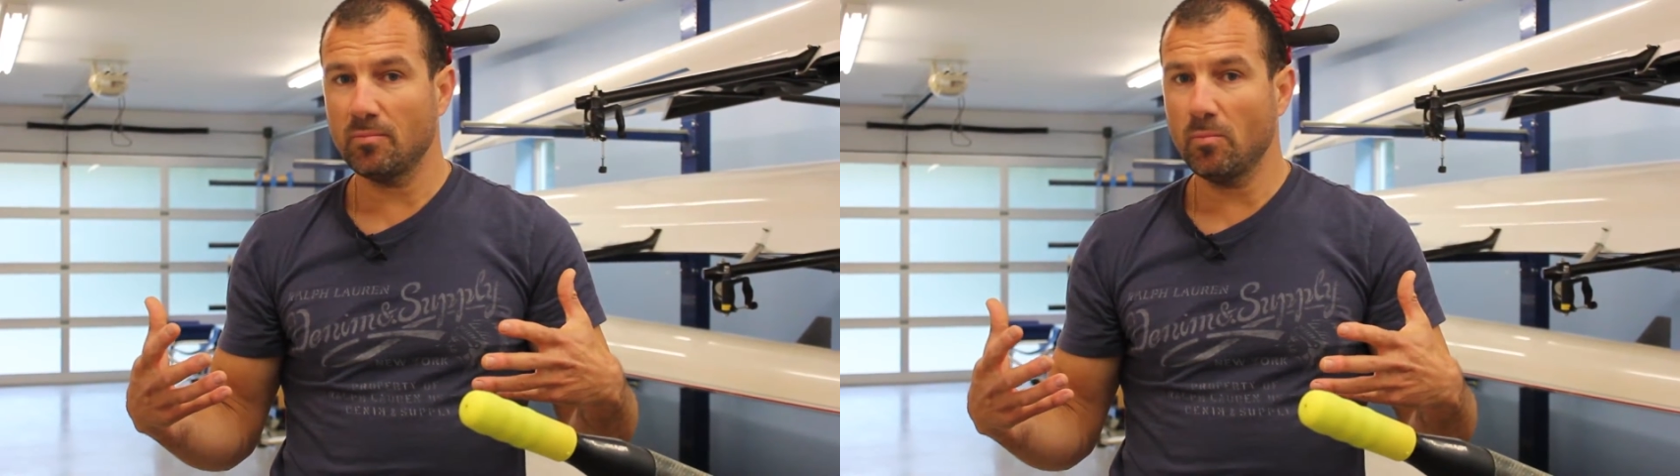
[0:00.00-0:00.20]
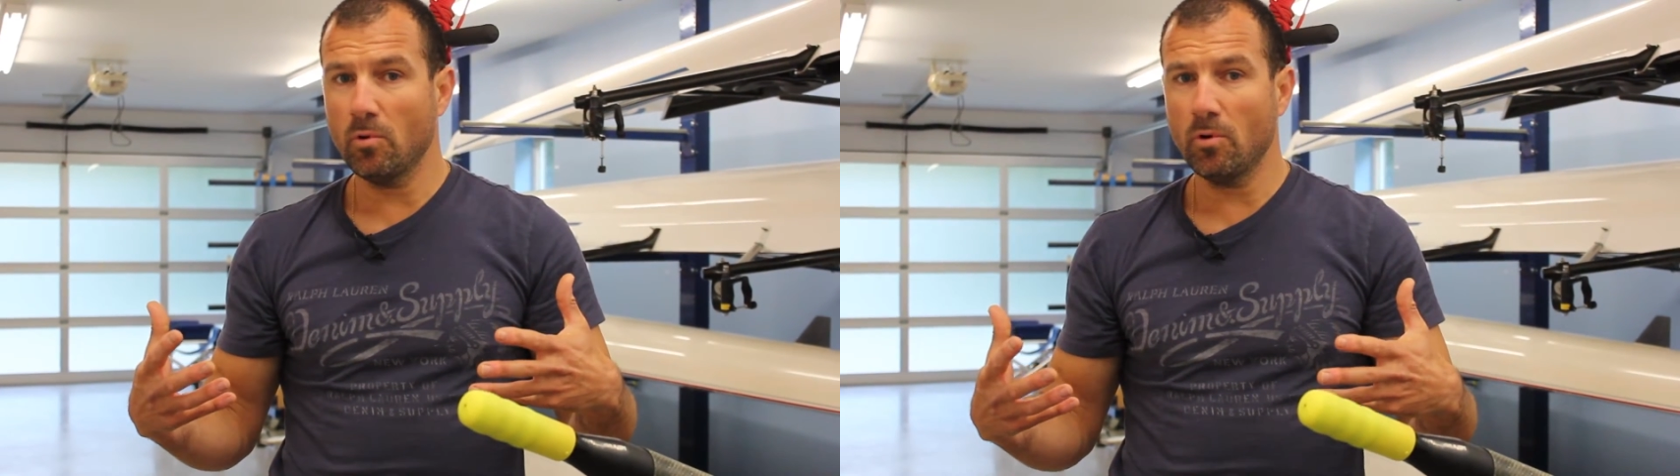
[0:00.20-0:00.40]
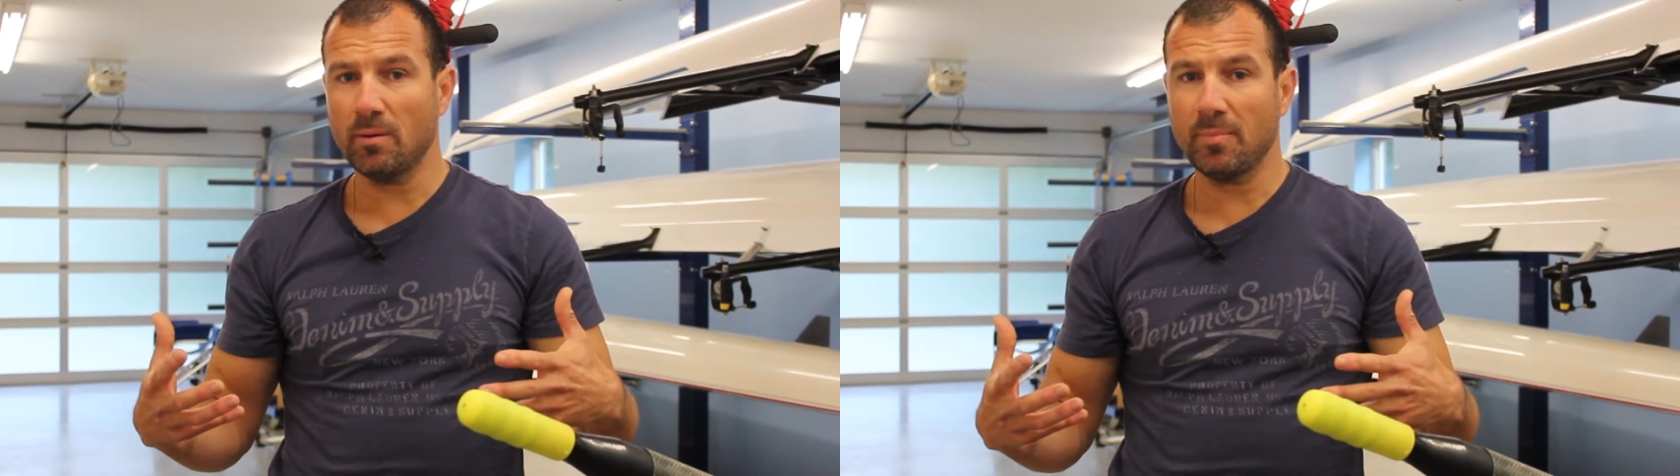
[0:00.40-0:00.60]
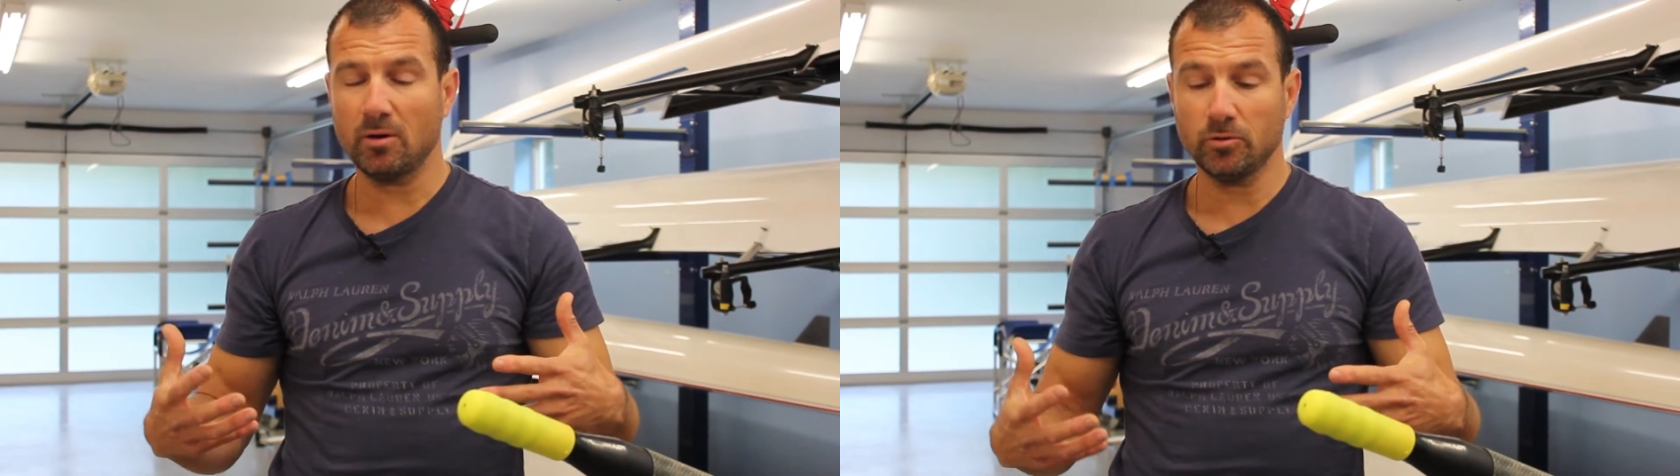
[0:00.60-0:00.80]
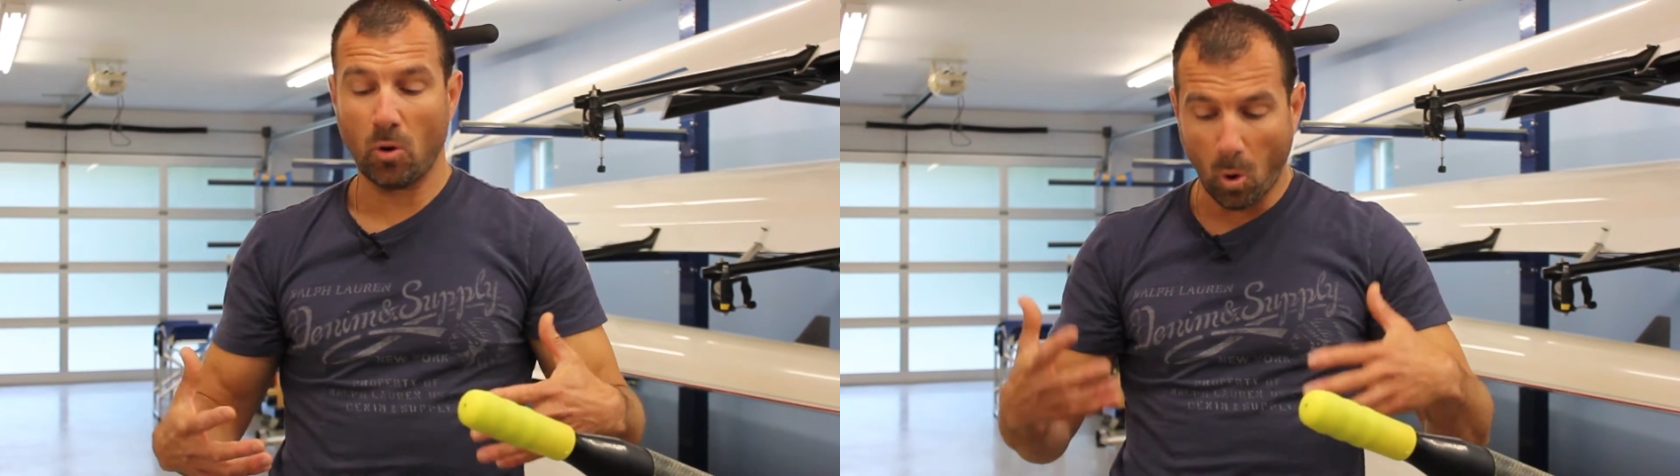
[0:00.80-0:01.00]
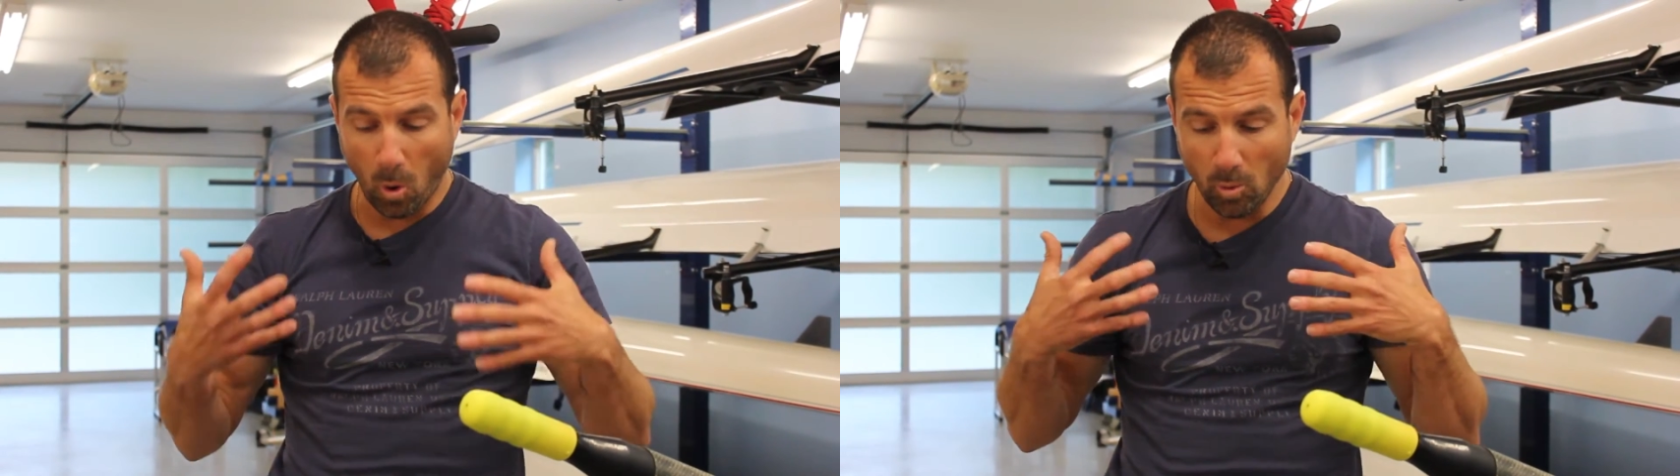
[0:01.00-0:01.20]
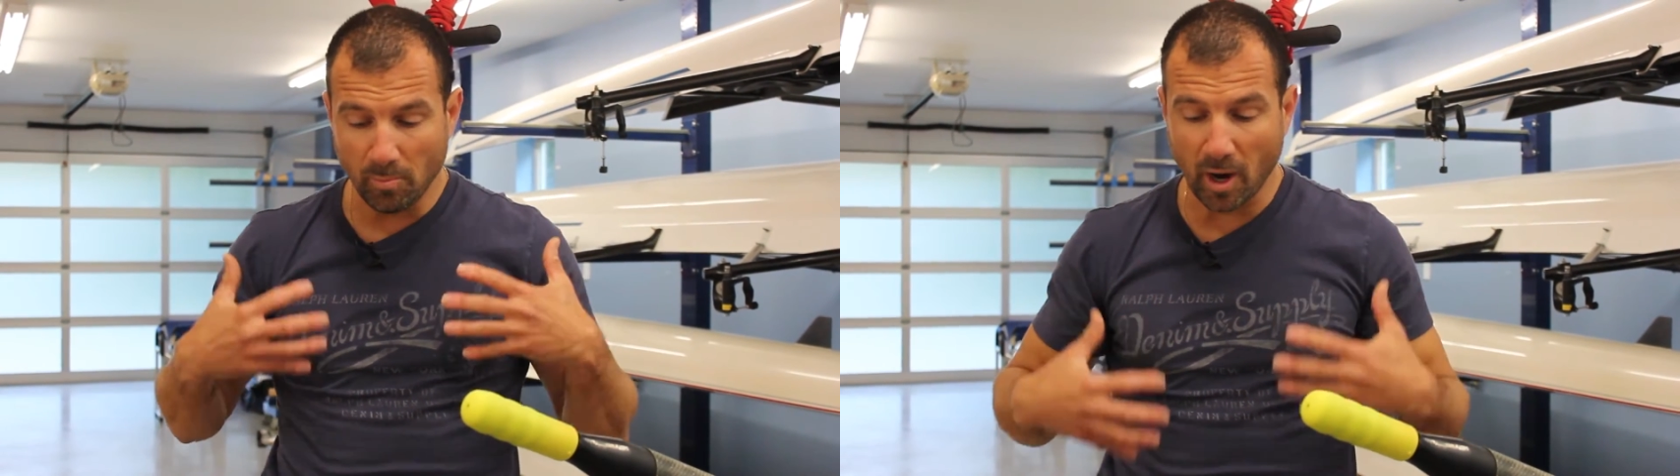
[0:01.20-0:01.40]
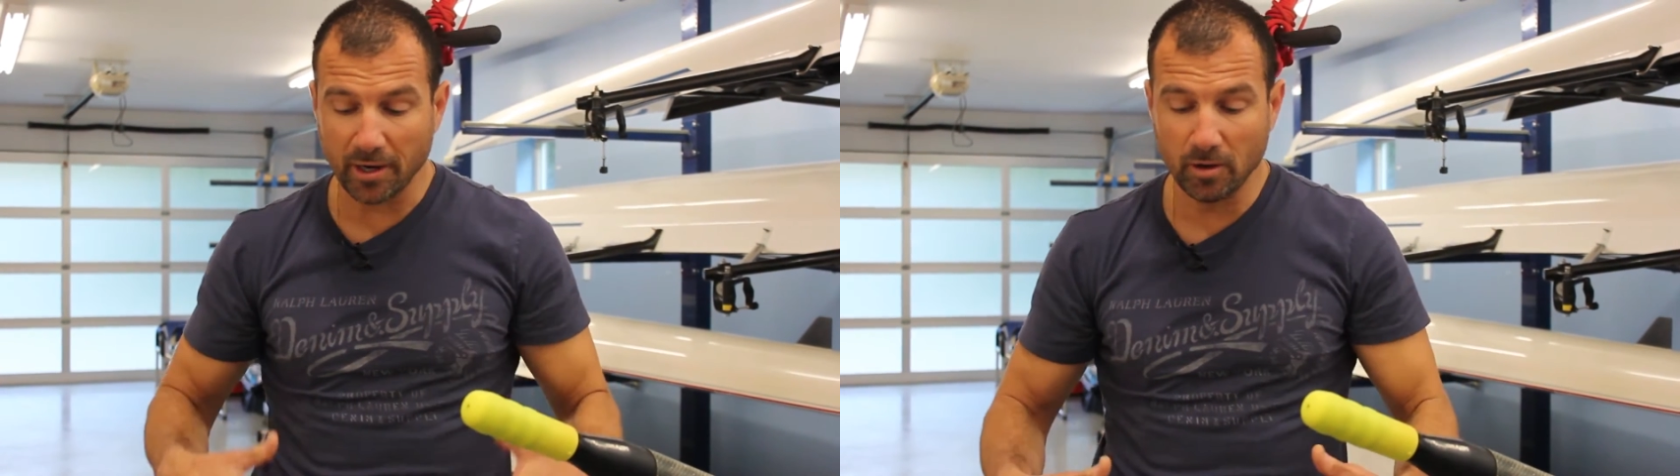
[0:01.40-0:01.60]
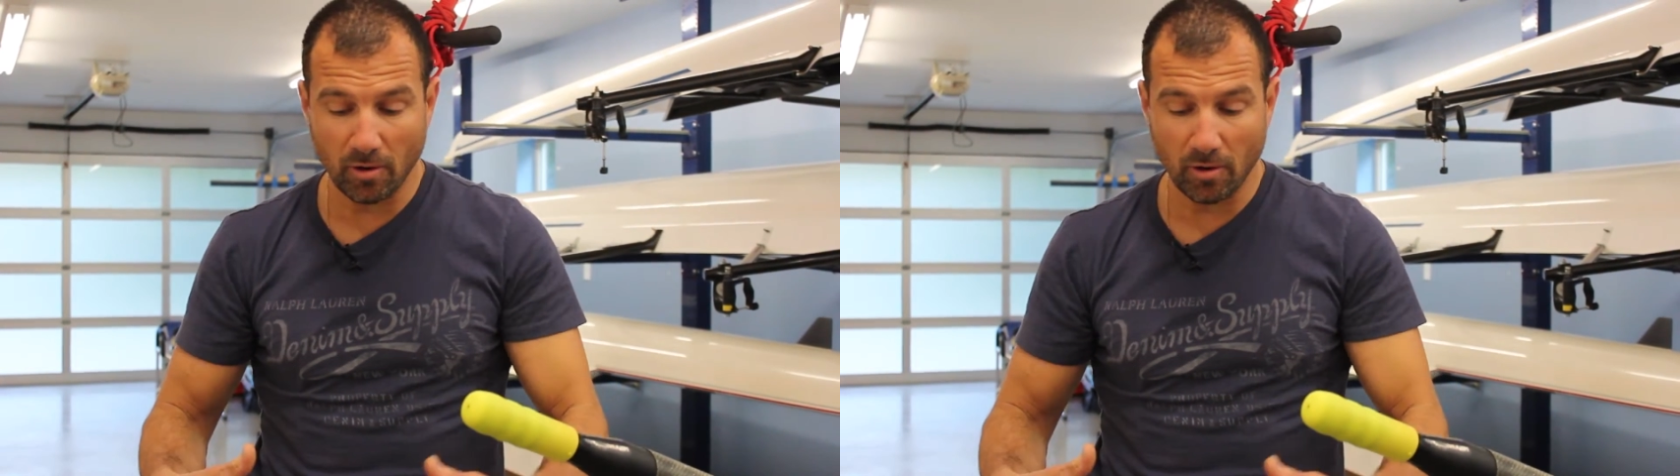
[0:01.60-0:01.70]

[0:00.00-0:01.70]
more about the whole body.